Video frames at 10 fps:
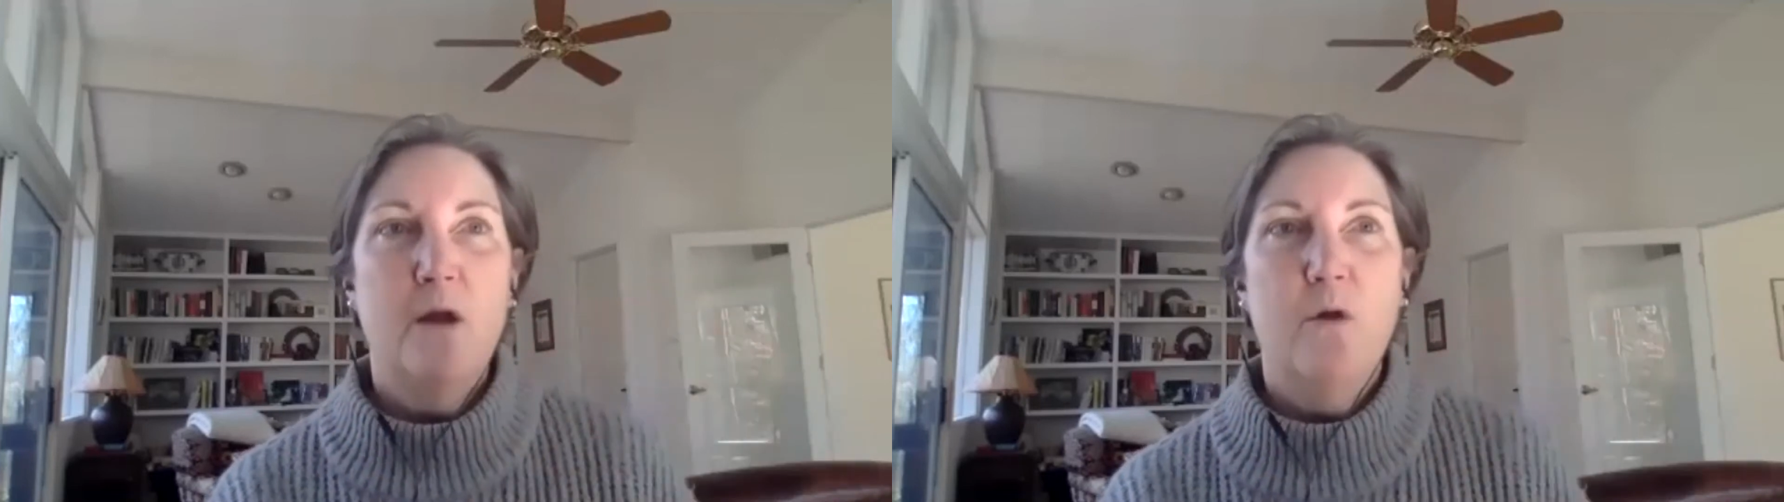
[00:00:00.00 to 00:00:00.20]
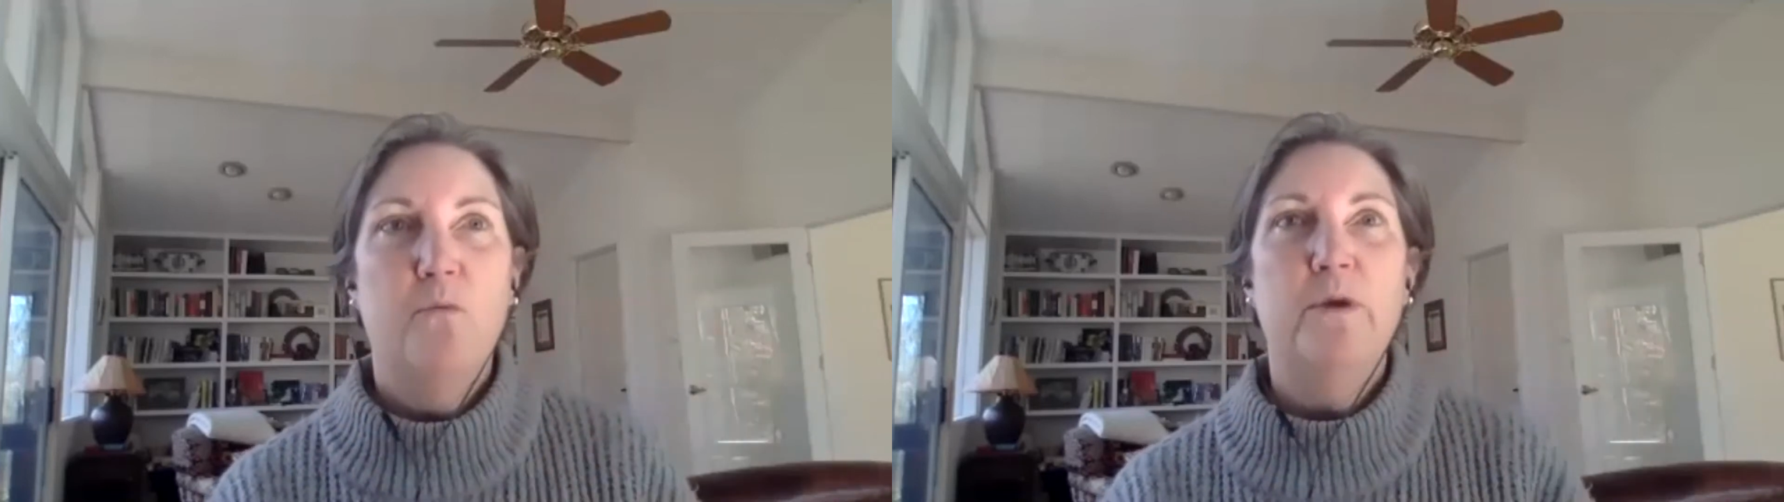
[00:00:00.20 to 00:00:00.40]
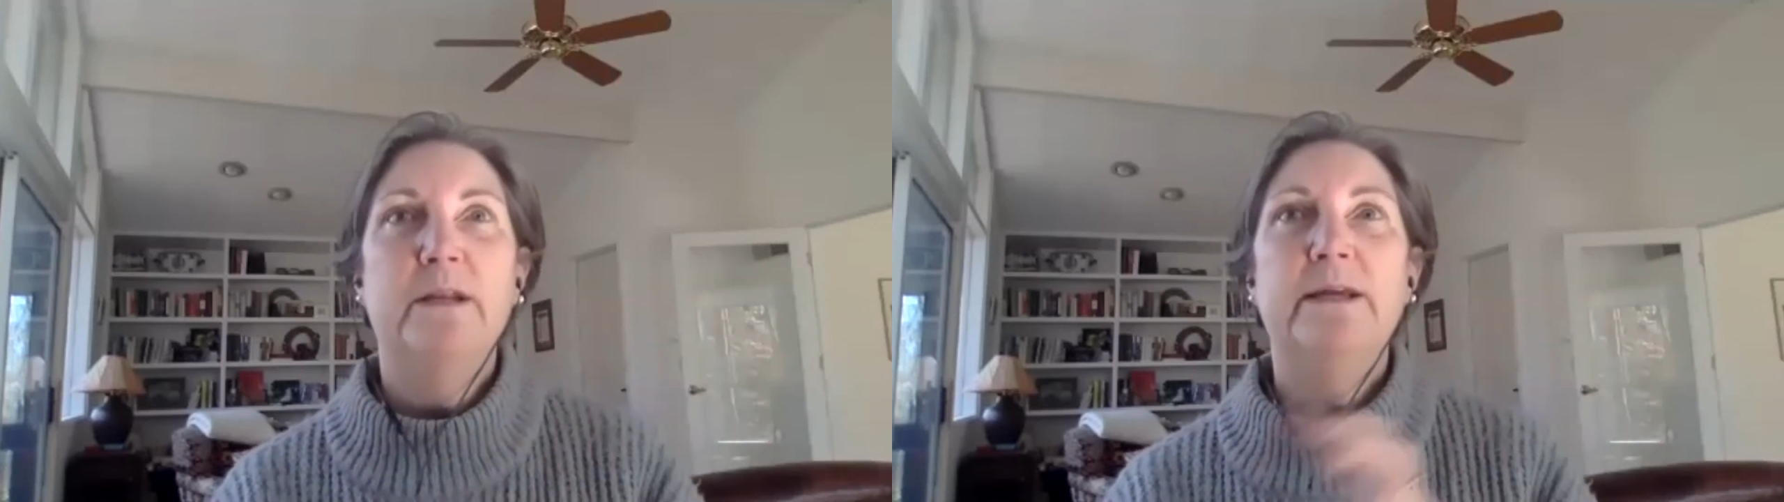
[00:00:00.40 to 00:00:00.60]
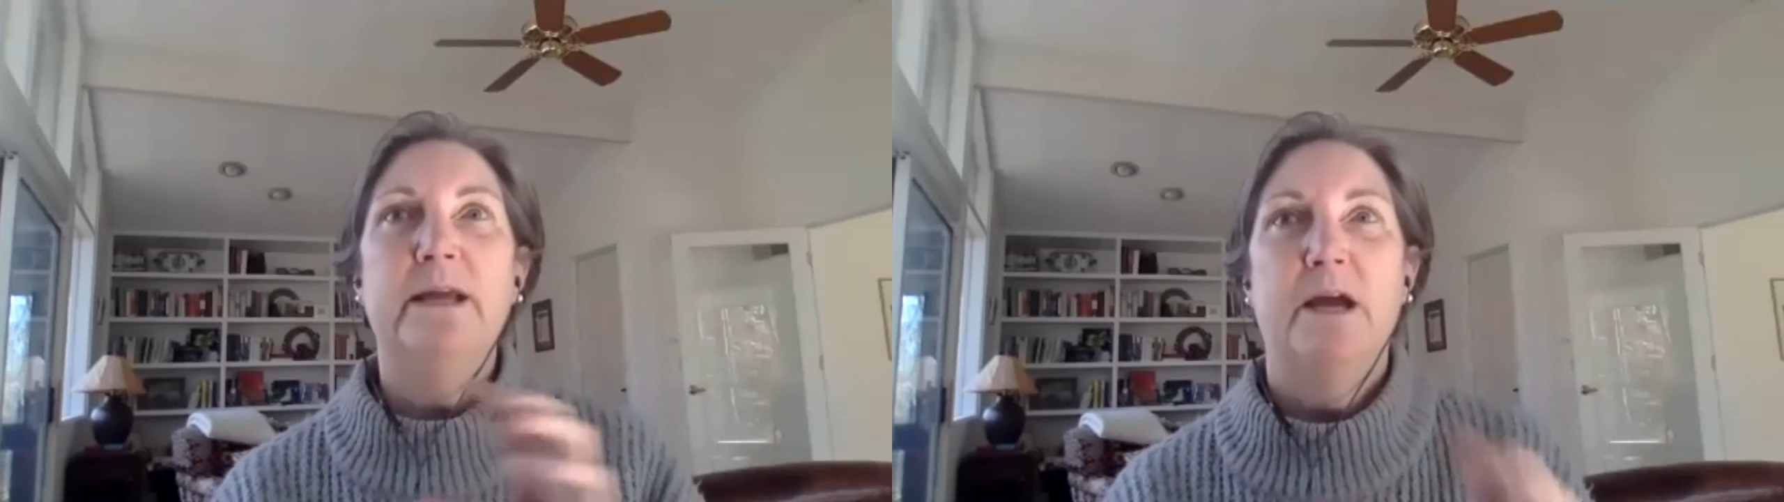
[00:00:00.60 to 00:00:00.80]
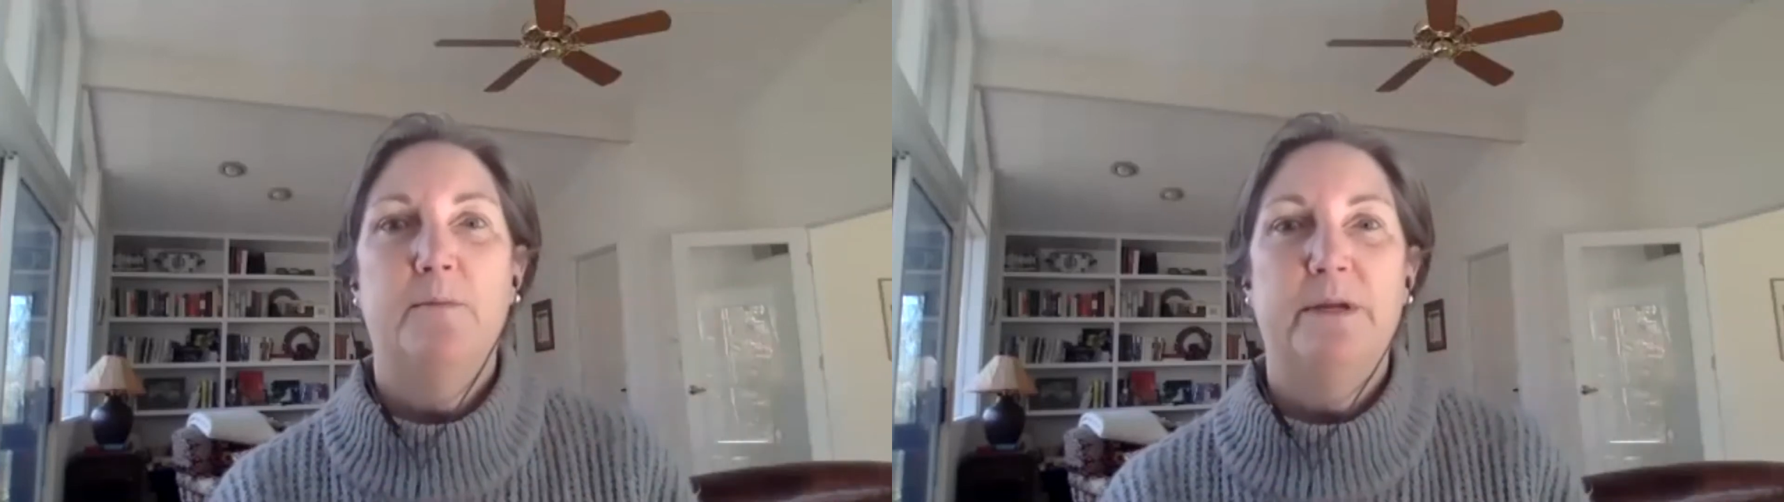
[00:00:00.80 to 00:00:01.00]
really
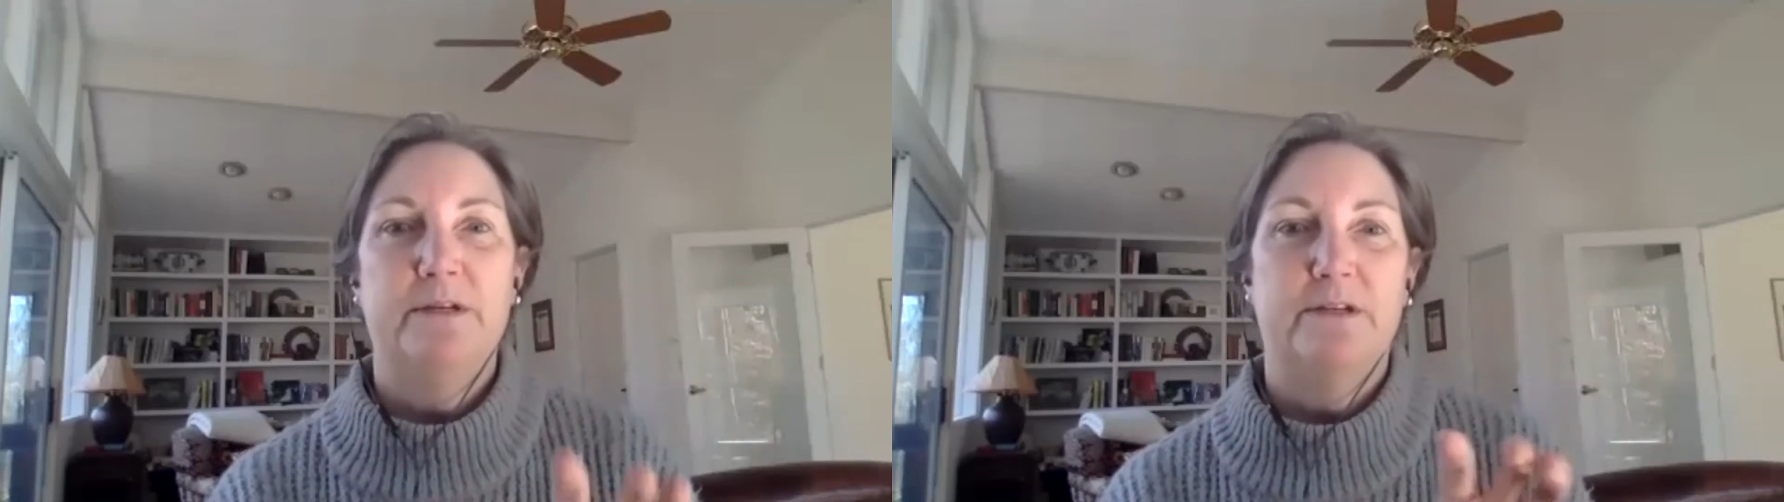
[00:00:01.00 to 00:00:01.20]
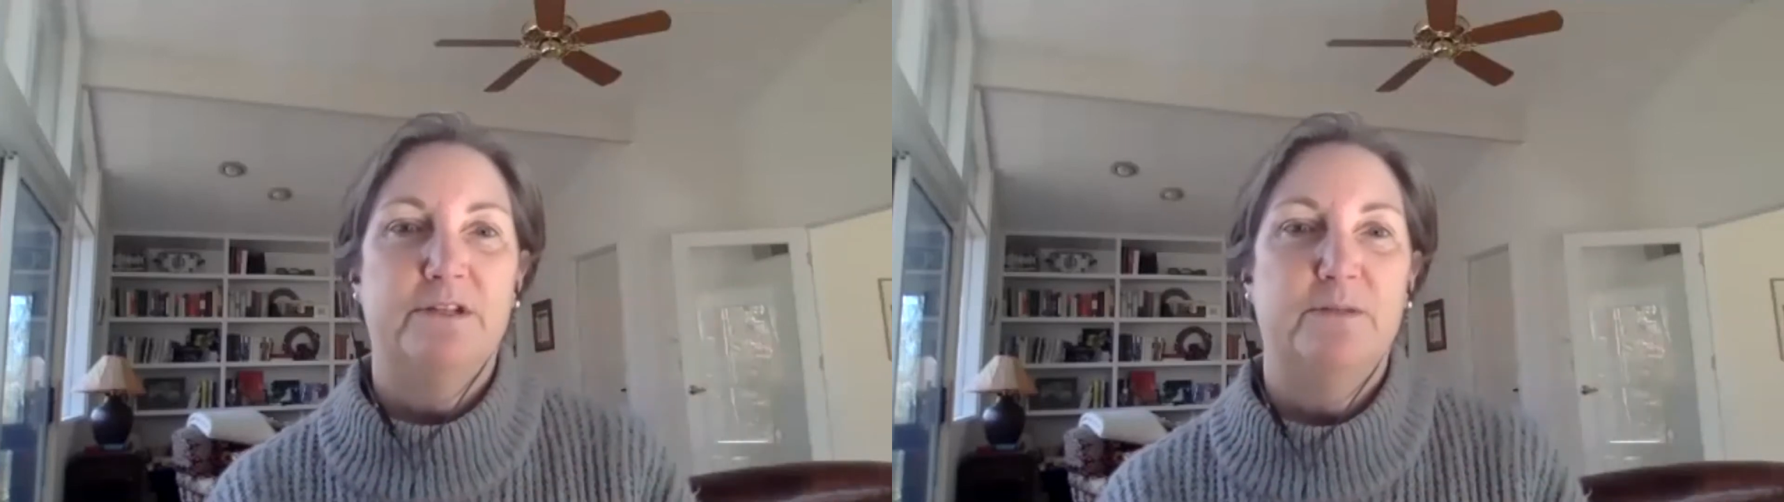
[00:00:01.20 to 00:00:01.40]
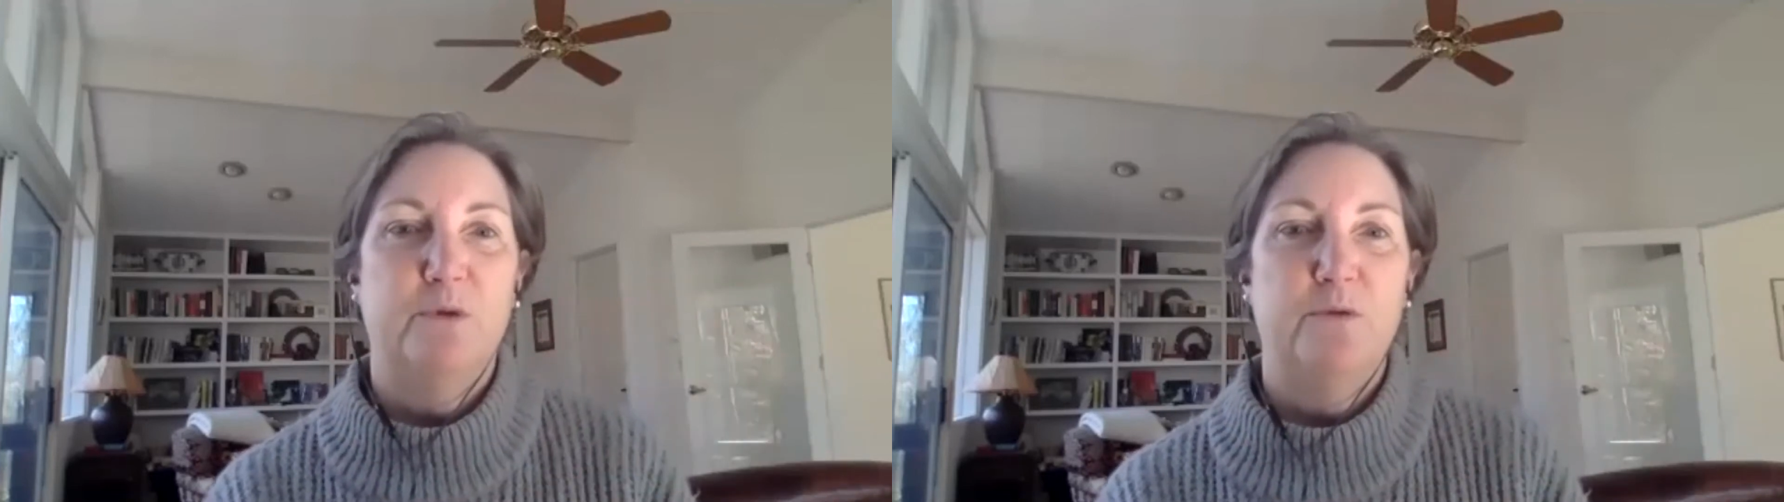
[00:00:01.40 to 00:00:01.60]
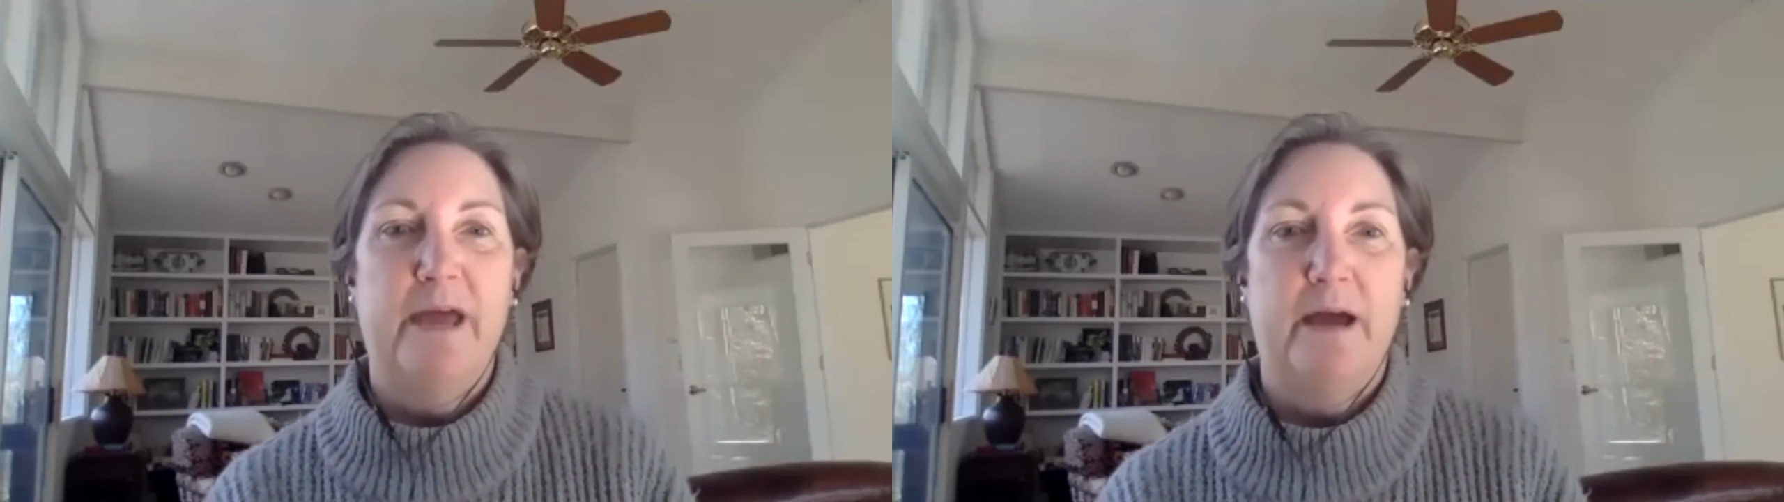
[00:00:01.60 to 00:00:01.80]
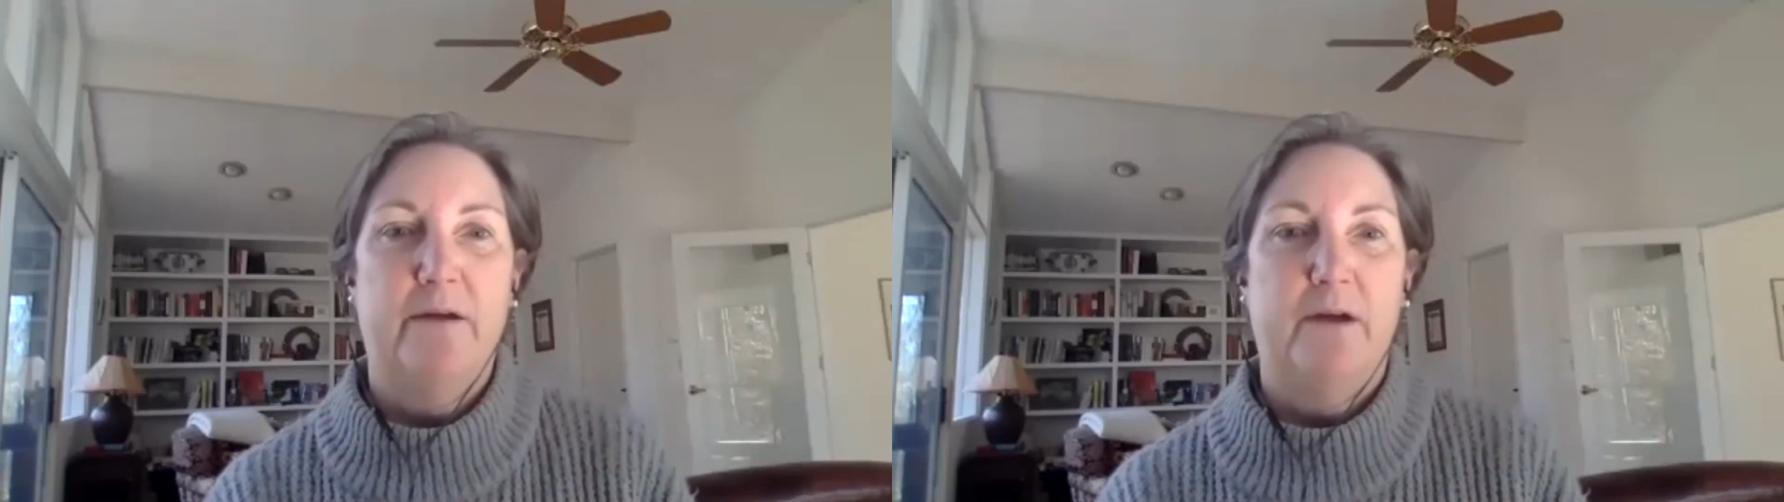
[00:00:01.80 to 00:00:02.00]
helping to smooth out